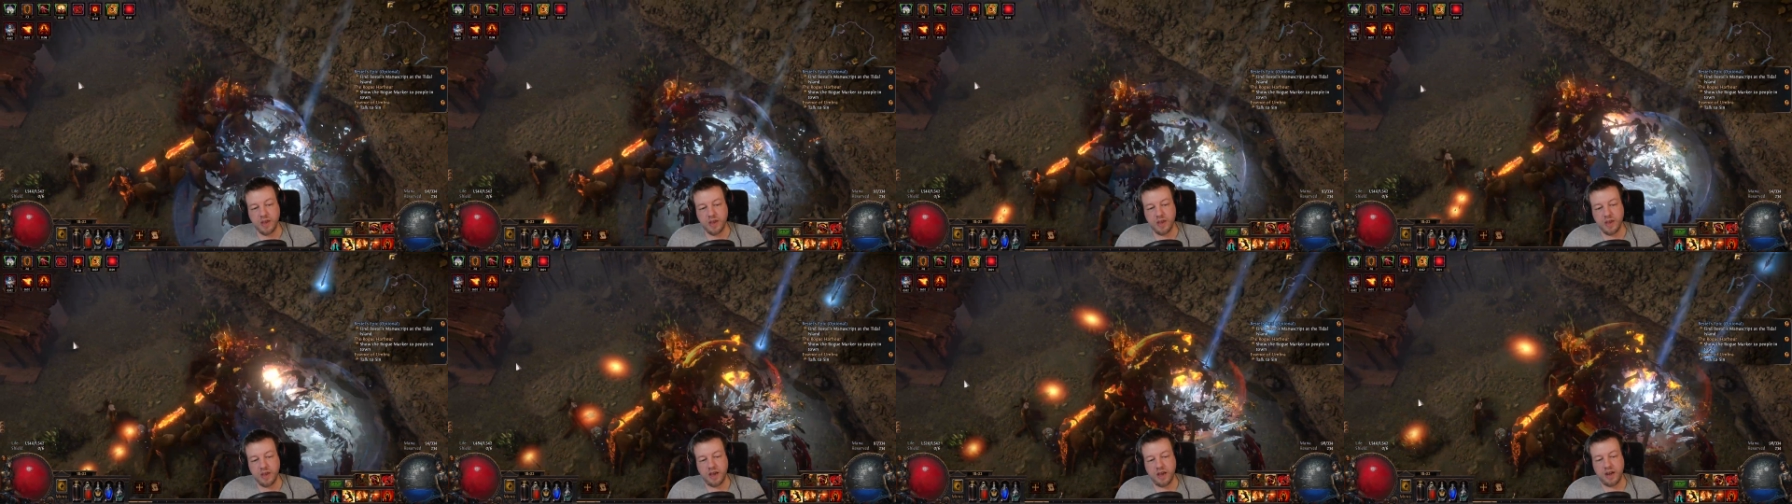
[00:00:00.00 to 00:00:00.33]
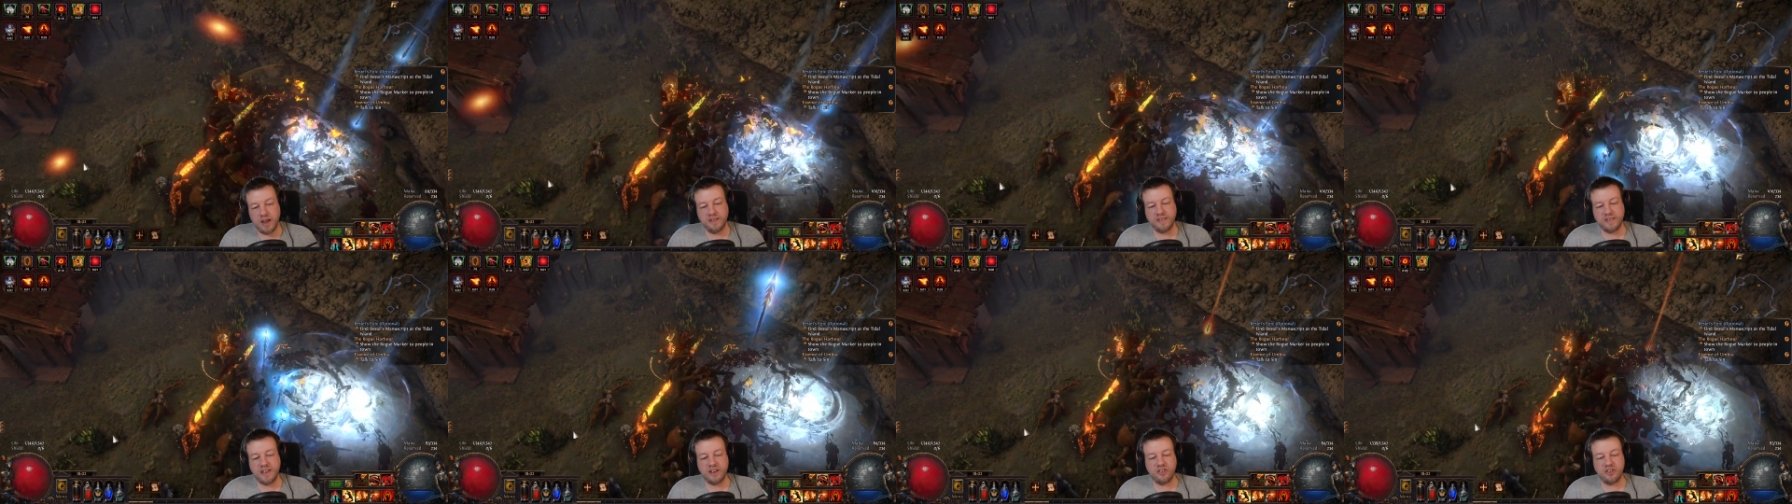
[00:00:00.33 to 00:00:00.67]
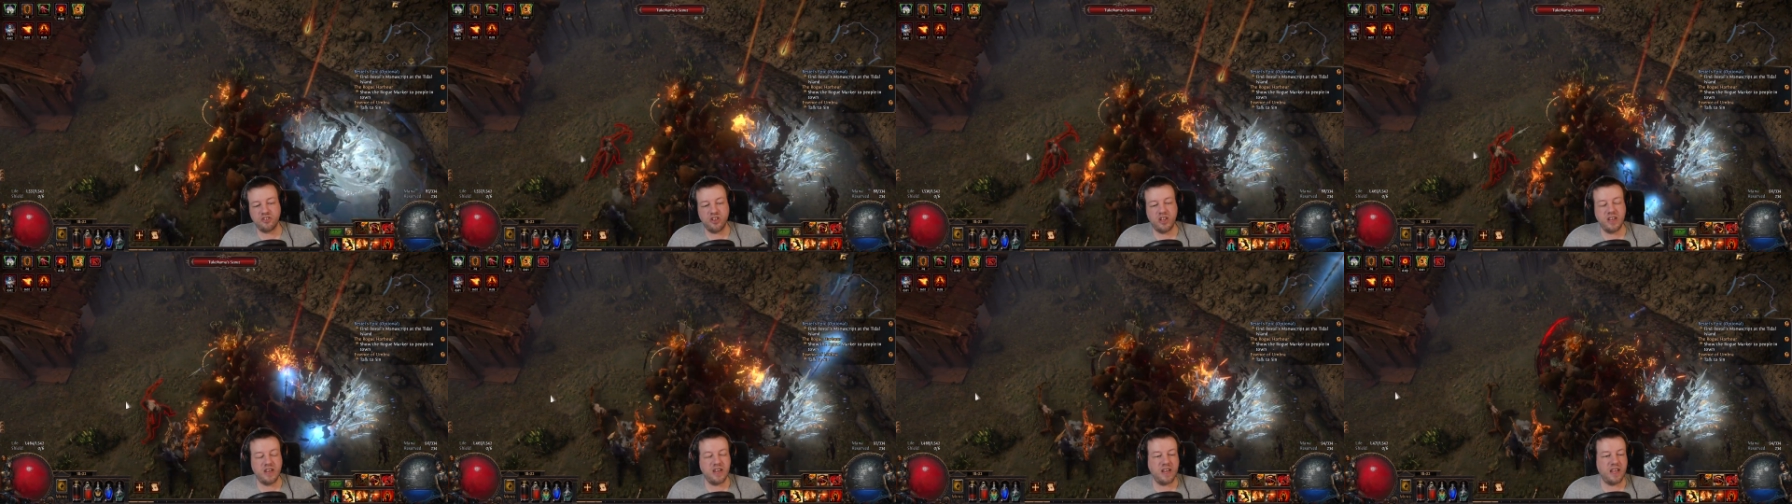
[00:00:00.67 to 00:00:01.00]
And he's
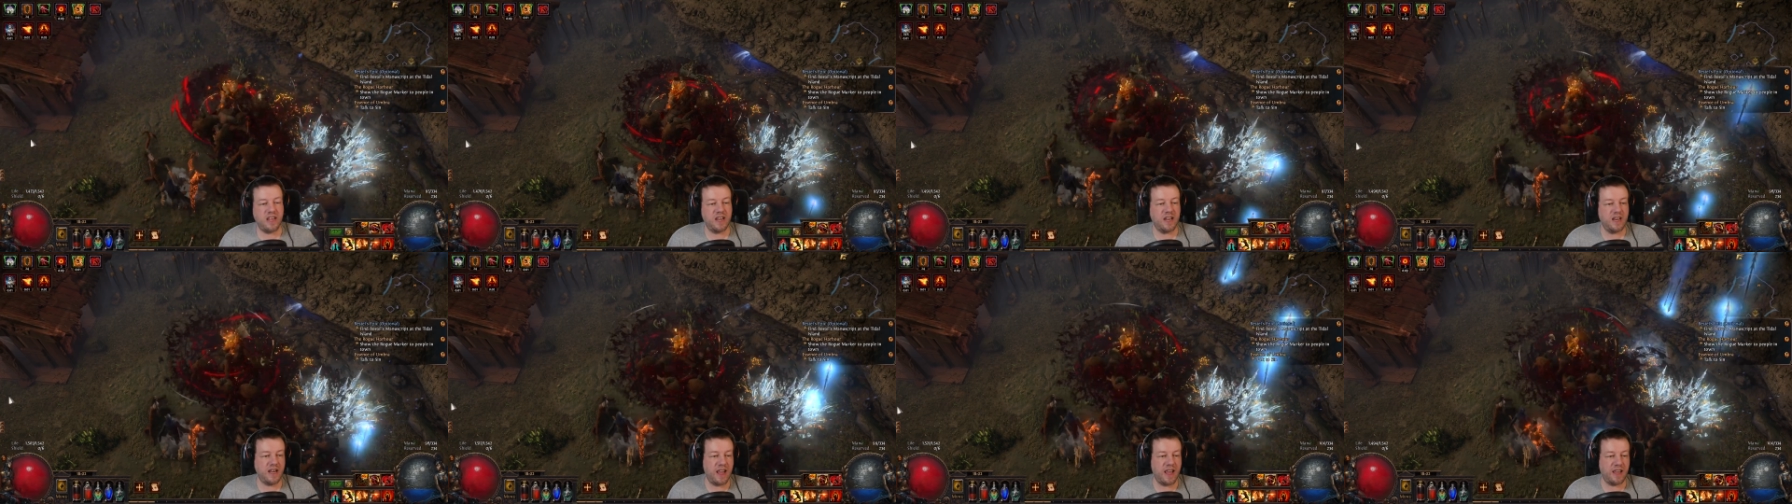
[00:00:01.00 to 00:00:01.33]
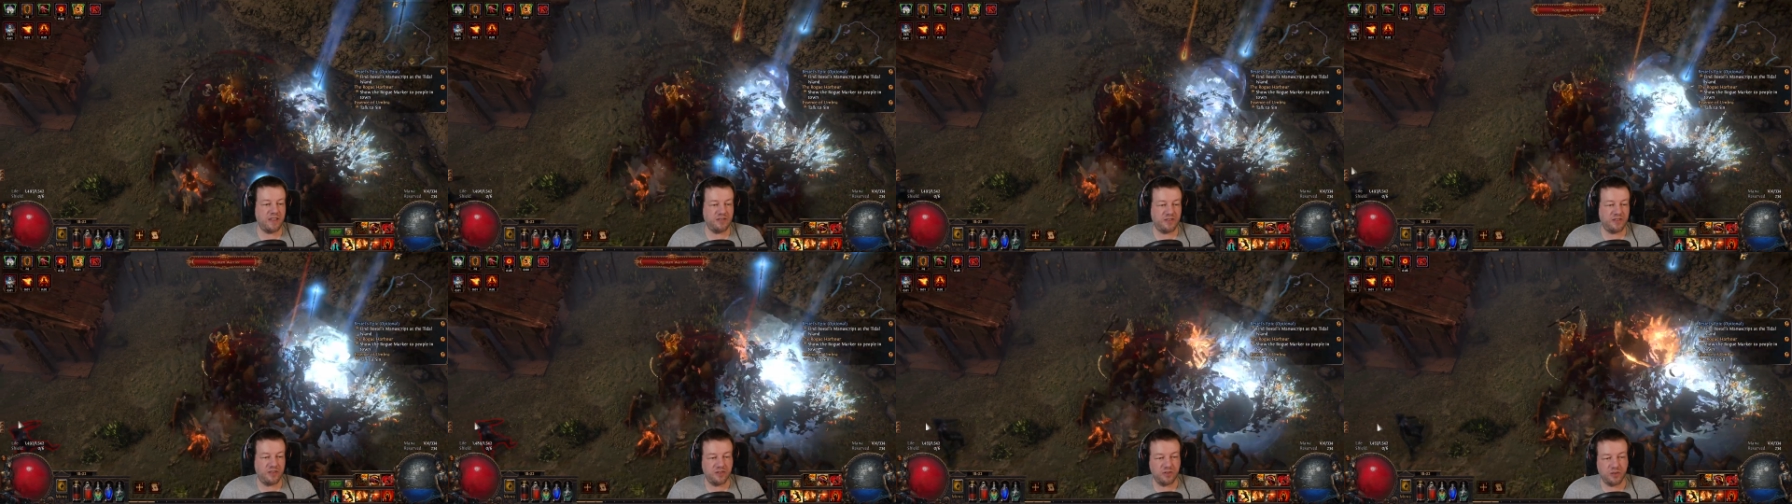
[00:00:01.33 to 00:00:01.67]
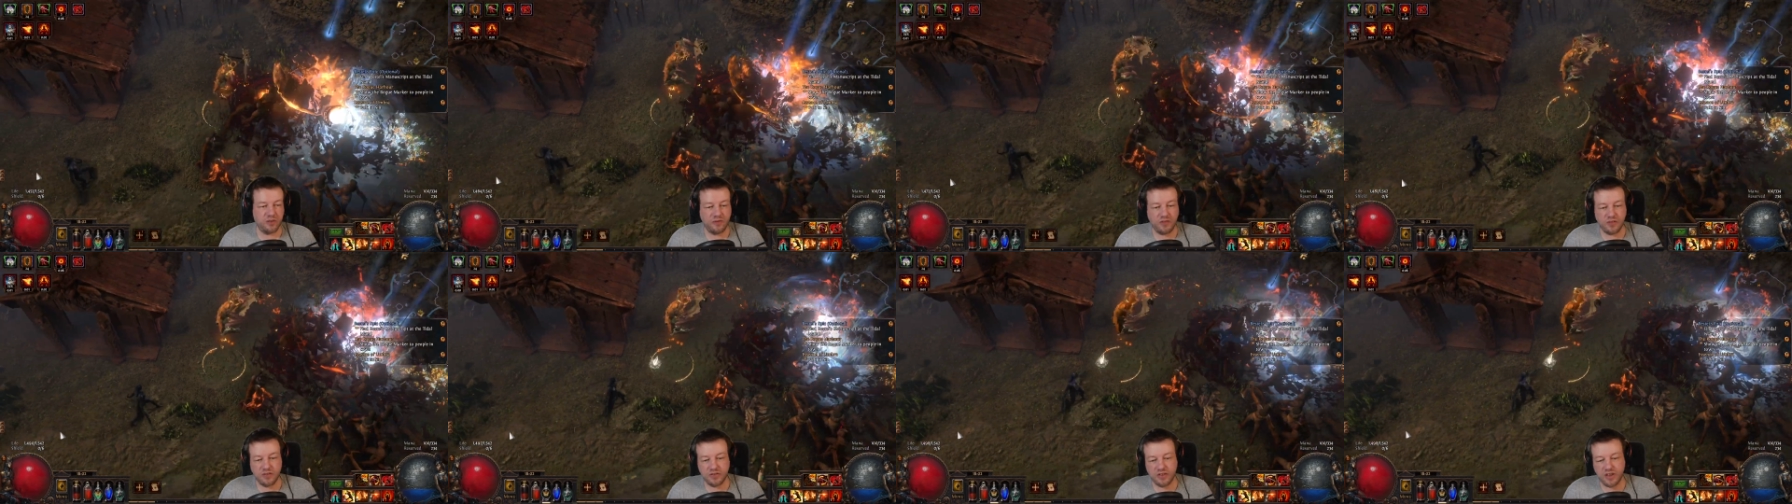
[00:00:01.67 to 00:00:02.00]
actually near Nessa, so
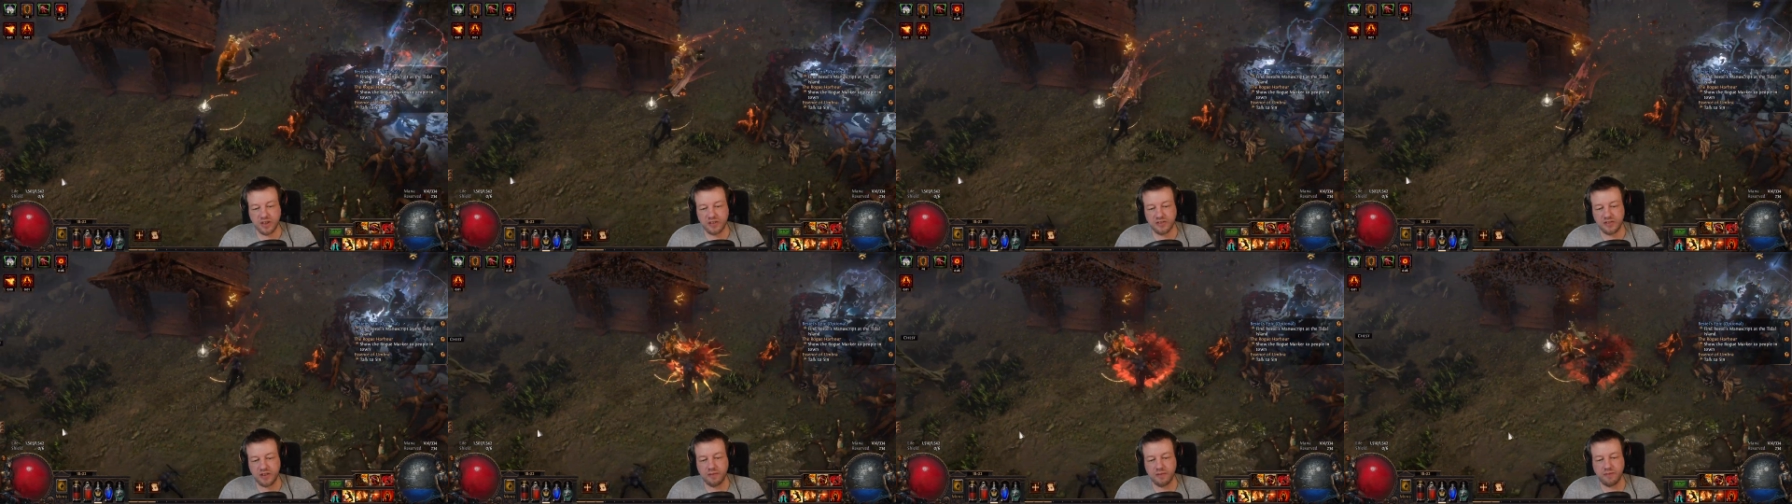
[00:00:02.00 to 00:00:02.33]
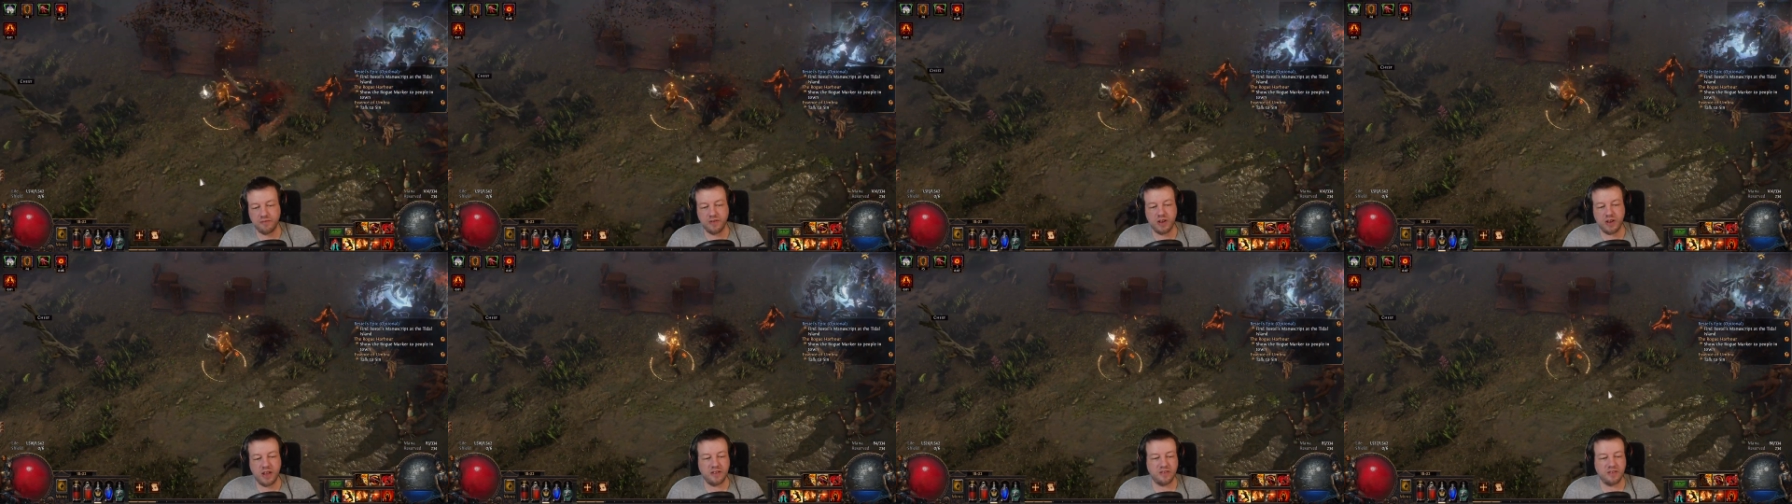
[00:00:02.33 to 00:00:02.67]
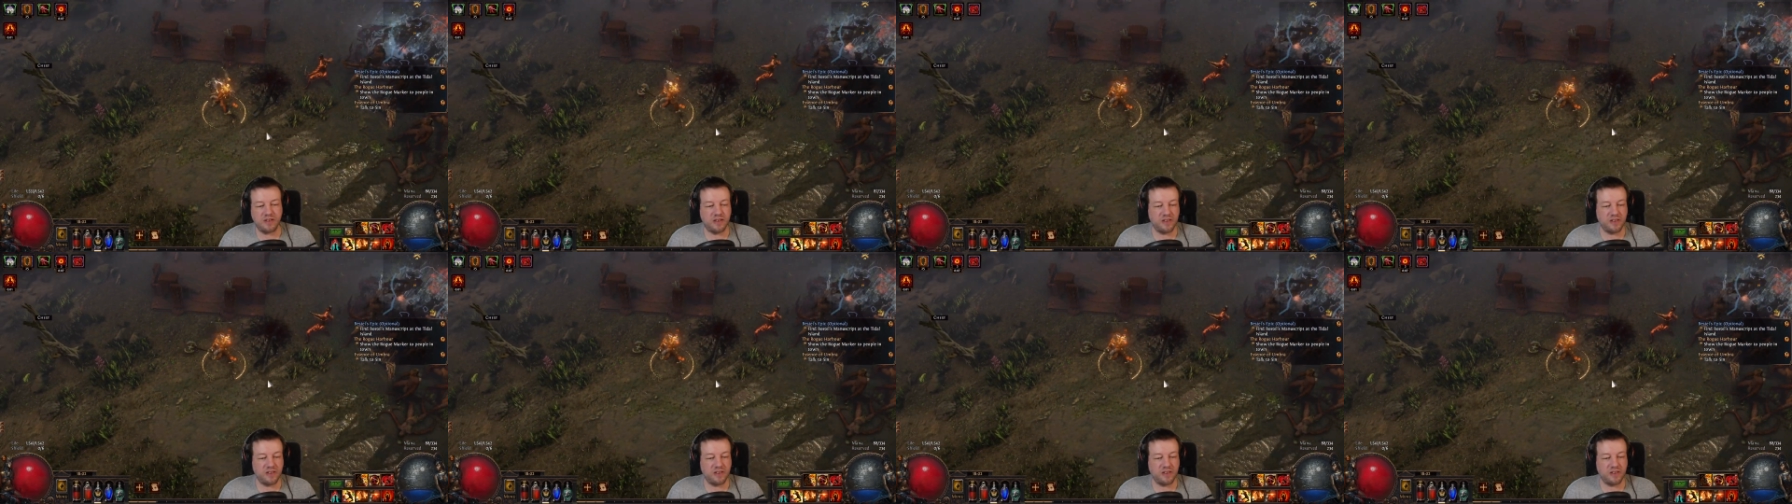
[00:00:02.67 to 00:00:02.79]
if you see a sign for Nessa,